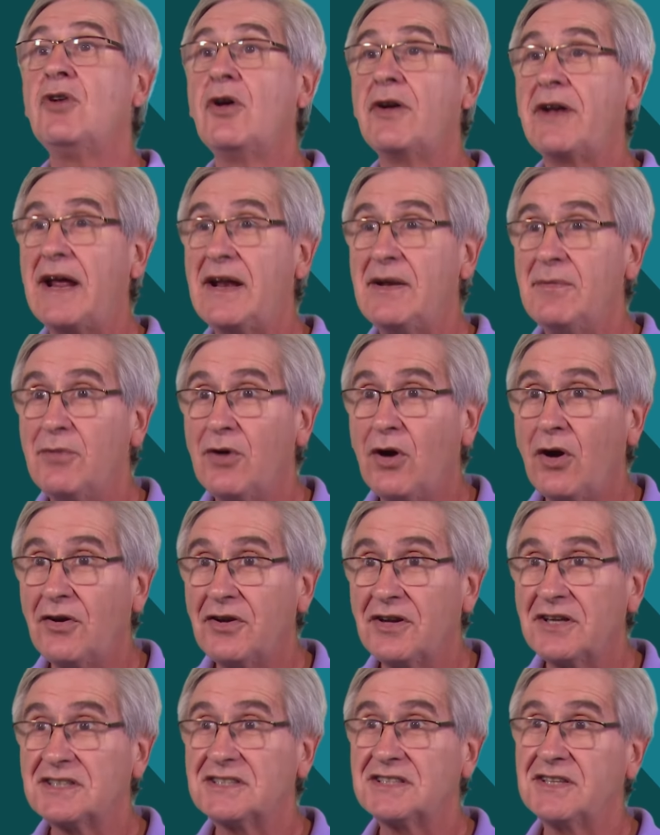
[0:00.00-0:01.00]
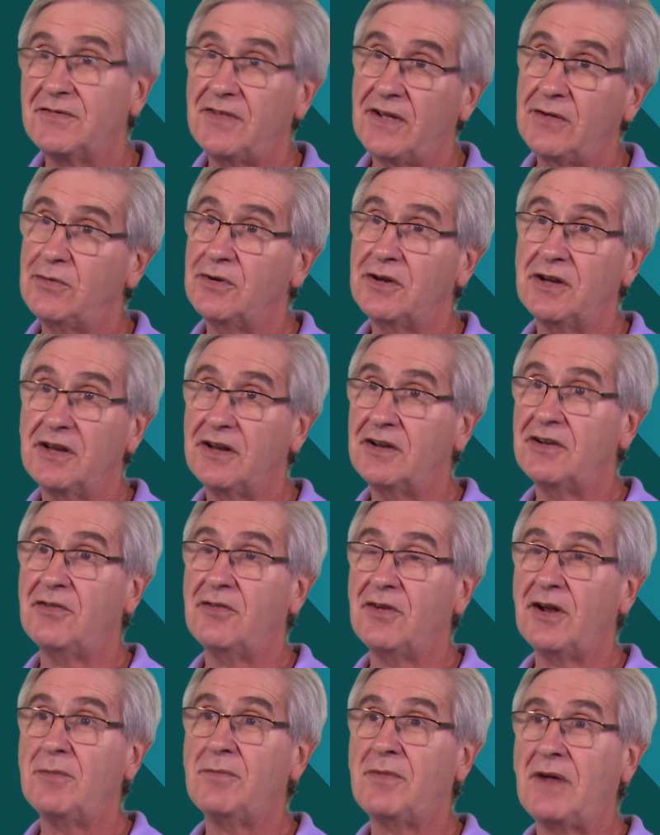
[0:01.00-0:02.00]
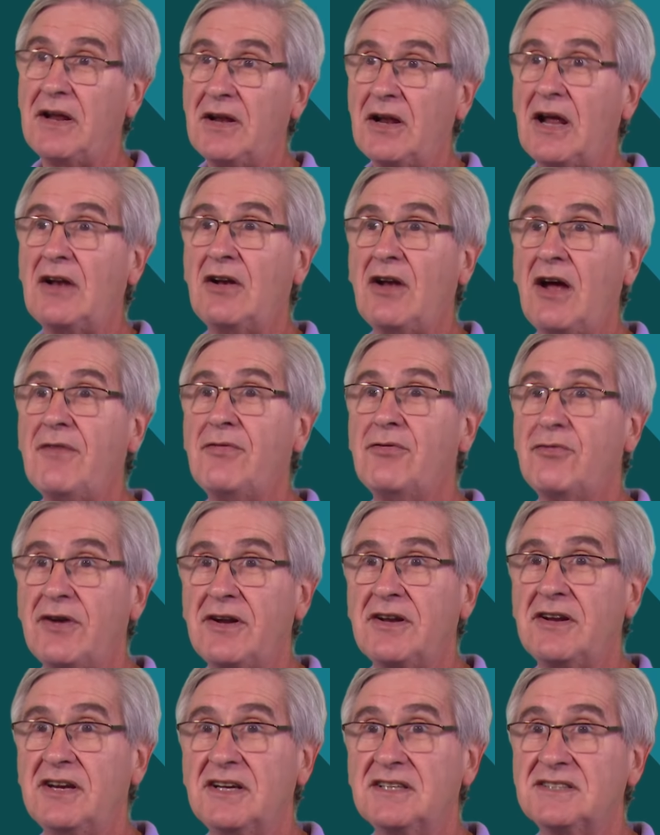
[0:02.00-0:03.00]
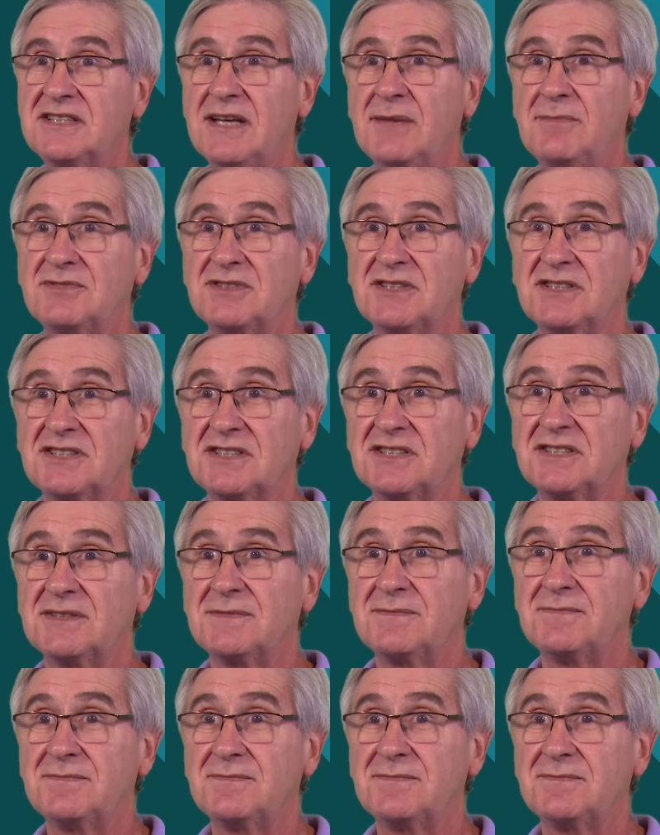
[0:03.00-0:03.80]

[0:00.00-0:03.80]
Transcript: not antibiotics if they were to develop a life-threatening sepsis.